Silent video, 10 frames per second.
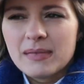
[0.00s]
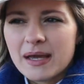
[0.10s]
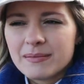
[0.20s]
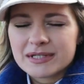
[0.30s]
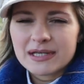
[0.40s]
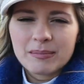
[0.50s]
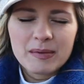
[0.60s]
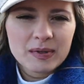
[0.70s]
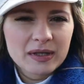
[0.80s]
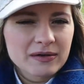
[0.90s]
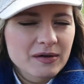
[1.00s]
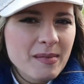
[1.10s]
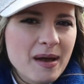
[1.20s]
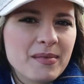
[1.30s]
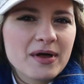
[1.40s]
Maybe some people
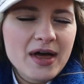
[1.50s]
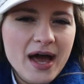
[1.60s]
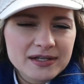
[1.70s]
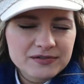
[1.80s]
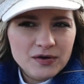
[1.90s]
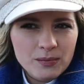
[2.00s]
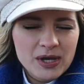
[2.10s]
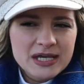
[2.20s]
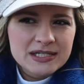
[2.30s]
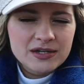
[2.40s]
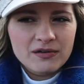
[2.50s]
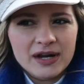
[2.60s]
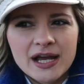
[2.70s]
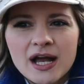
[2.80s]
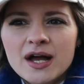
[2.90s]
remember that from
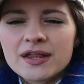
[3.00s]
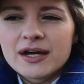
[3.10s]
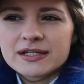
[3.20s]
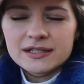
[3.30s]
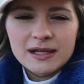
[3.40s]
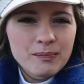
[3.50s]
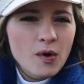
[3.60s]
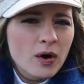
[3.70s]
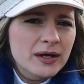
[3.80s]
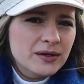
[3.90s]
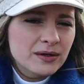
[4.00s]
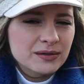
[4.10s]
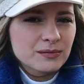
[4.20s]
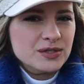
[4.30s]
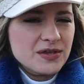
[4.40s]
history that
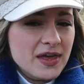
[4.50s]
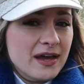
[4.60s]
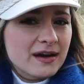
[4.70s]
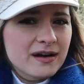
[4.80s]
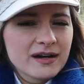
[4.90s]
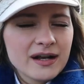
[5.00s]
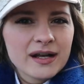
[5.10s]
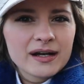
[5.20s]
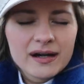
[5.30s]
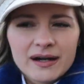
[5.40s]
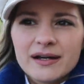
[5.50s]
Napoleon was there. Mm-hmm.